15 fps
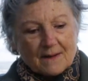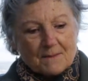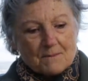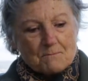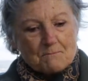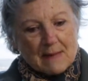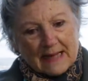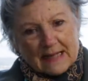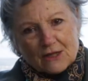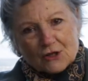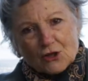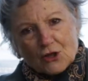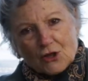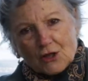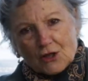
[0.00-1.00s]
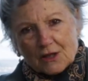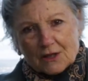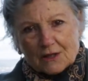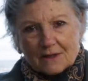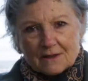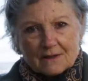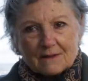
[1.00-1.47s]

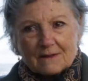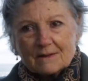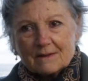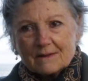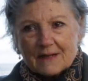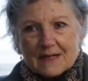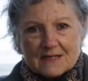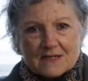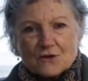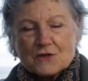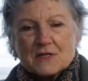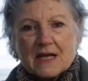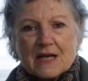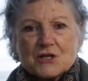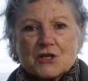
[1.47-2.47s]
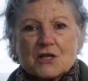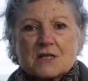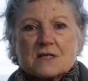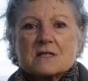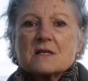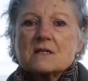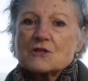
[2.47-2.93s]
medical
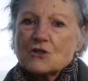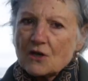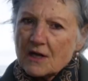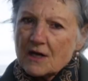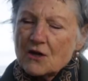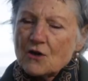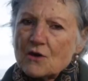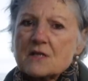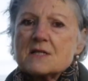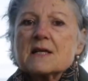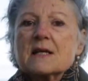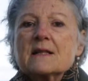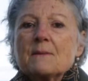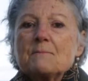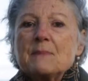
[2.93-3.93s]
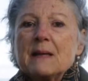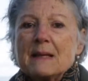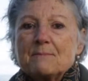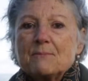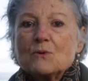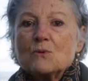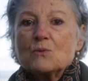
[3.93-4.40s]
associations started noticing that
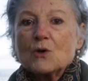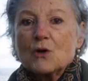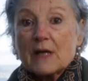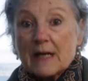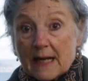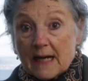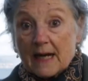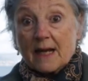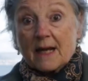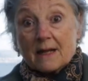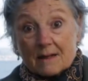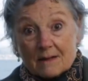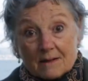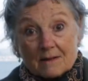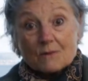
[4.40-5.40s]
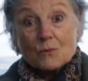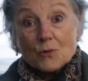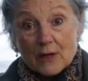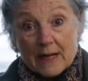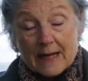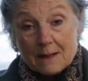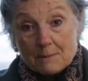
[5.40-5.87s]
people were getting
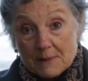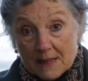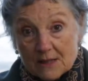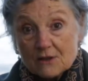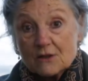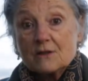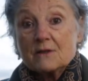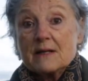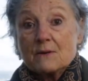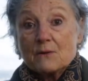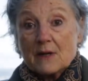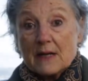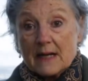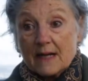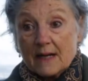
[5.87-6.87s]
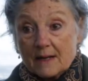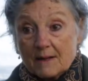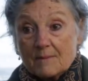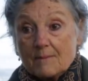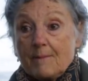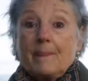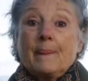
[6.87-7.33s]
bigger. They were gaining
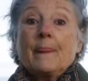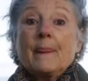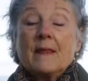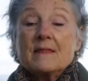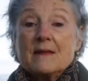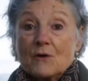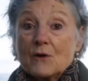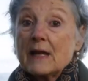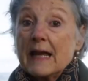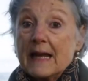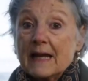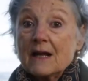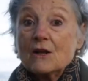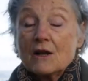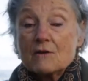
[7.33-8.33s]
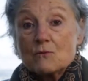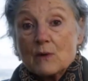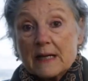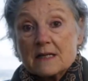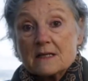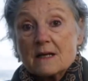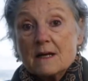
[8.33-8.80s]
a lot of
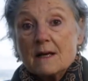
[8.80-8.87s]
weight.